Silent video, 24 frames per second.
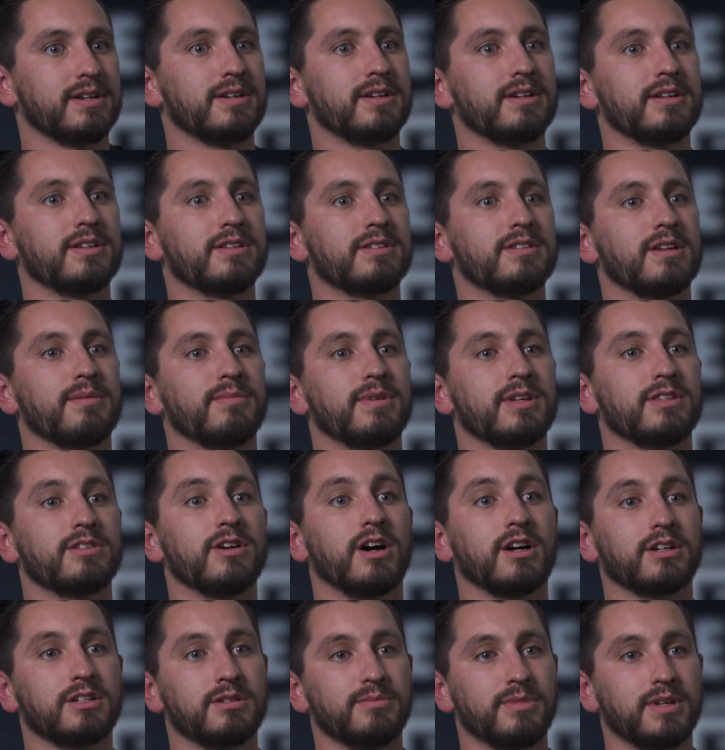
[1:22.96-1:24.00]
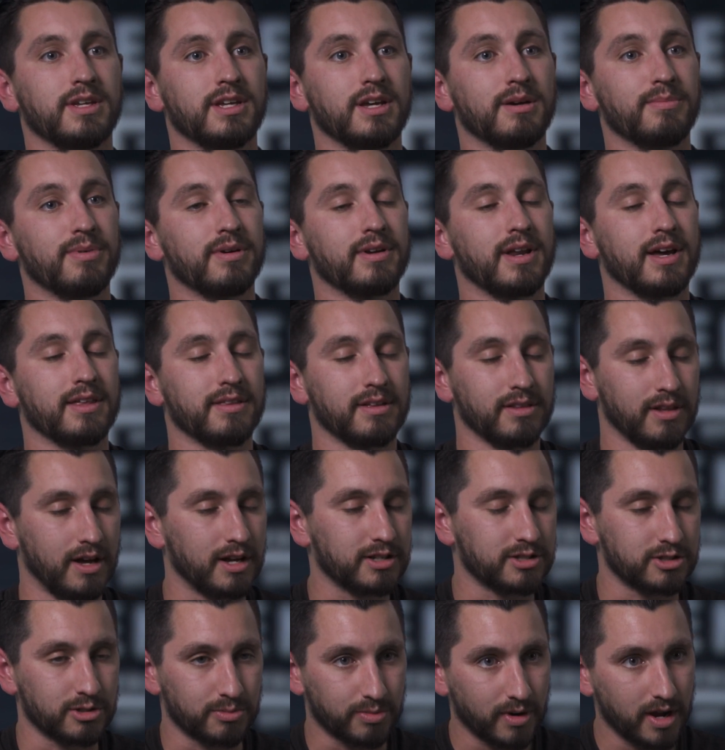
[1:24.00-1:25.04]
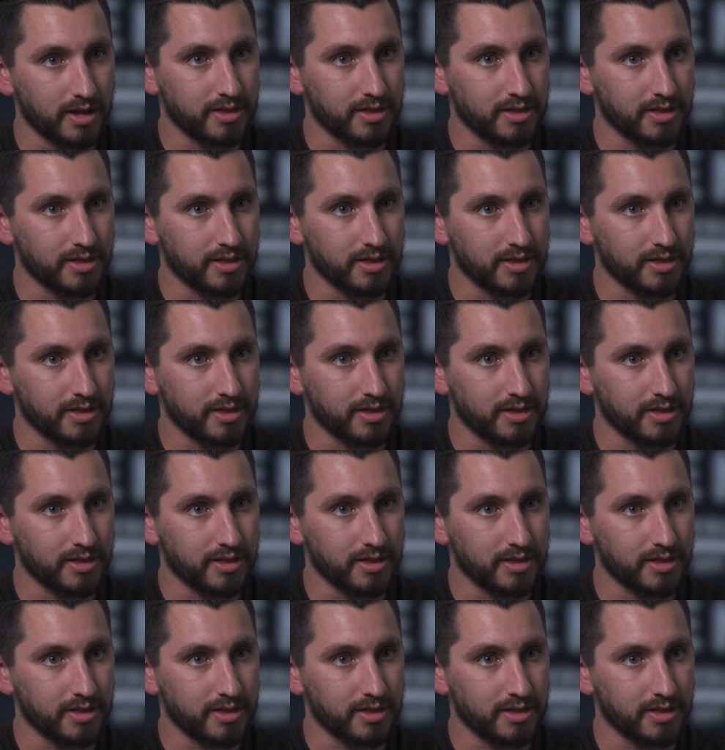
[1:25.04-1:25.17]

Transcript: and somebody talked to me about how they lost their